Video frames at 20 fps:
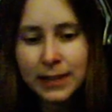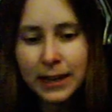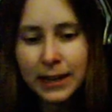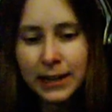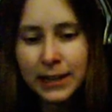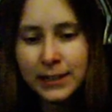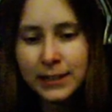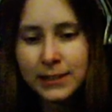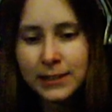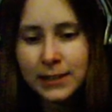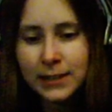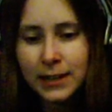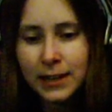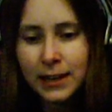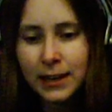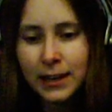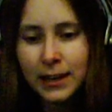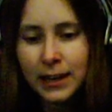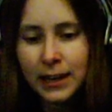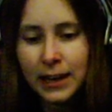in it.
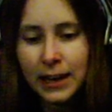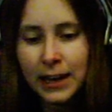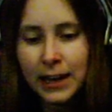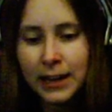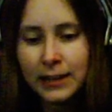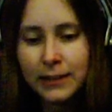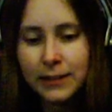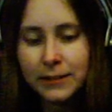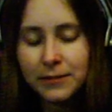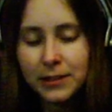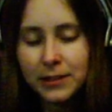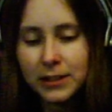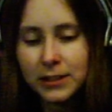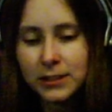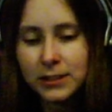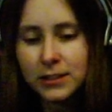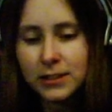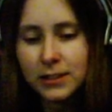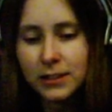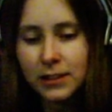And if
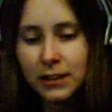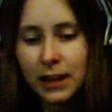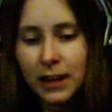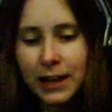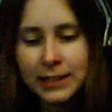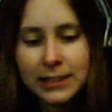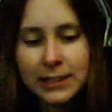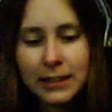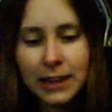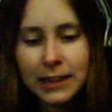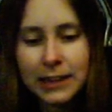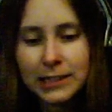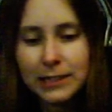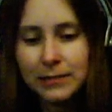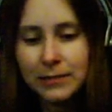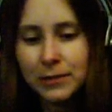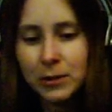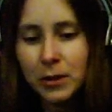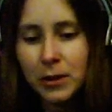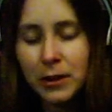there's lots and lots
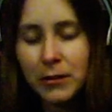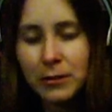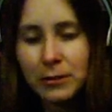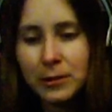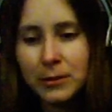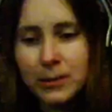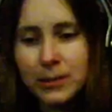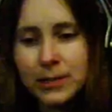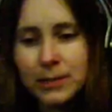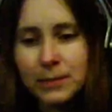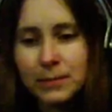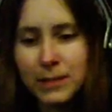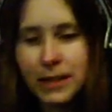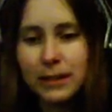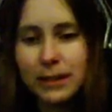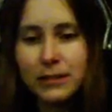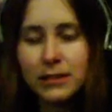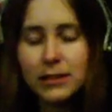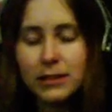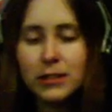of you, I'll throw in something
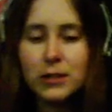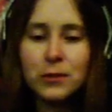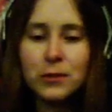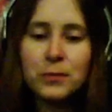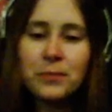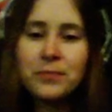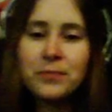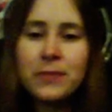else too.